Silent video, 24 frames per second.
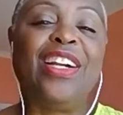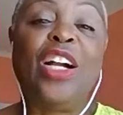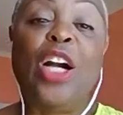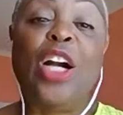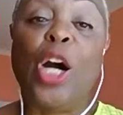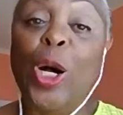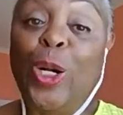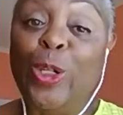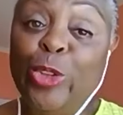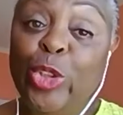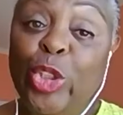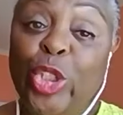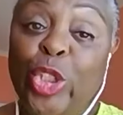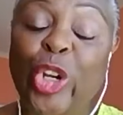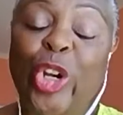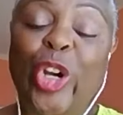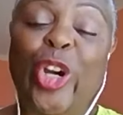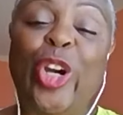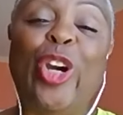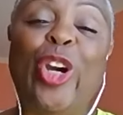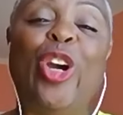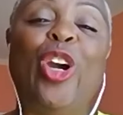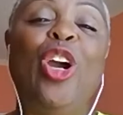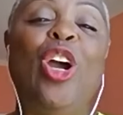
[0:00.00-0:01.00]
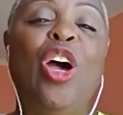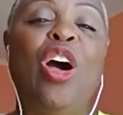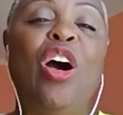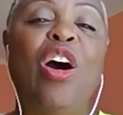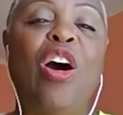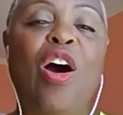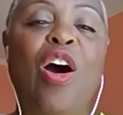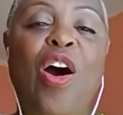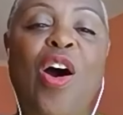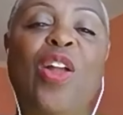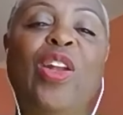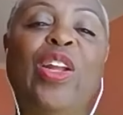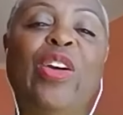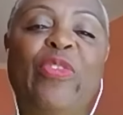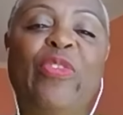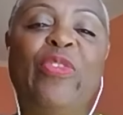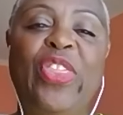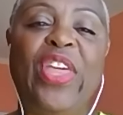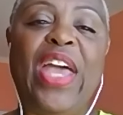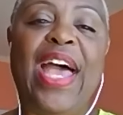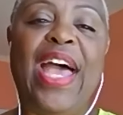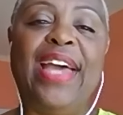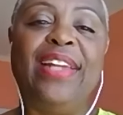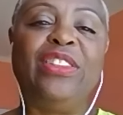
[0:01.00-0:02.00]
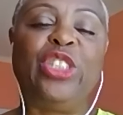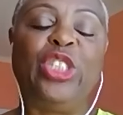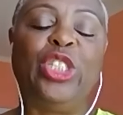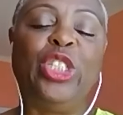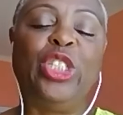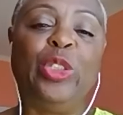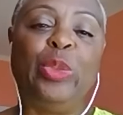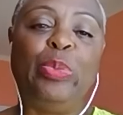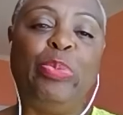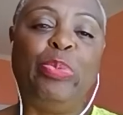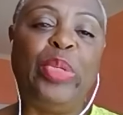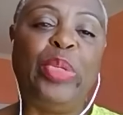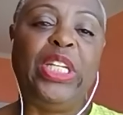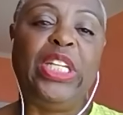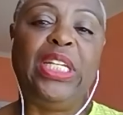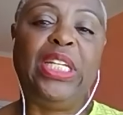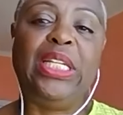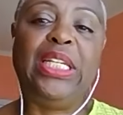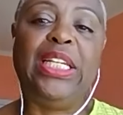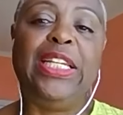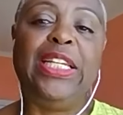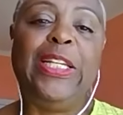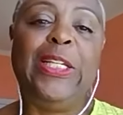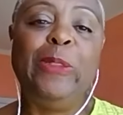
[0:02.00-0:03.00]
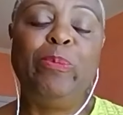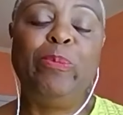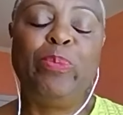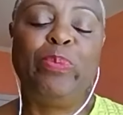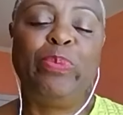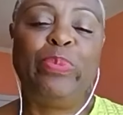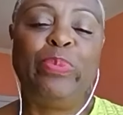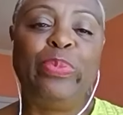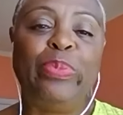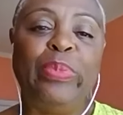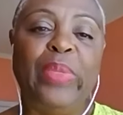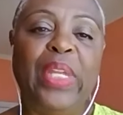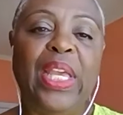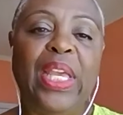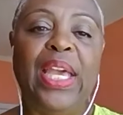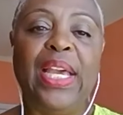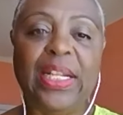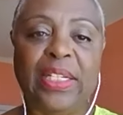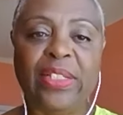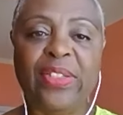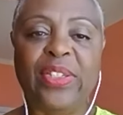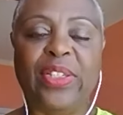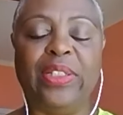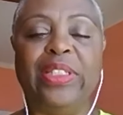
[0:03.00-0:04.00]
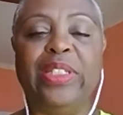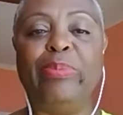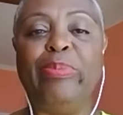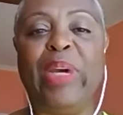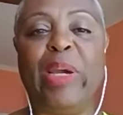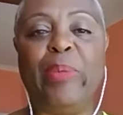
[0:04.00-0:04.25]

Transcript: culture, all of that should be excellent.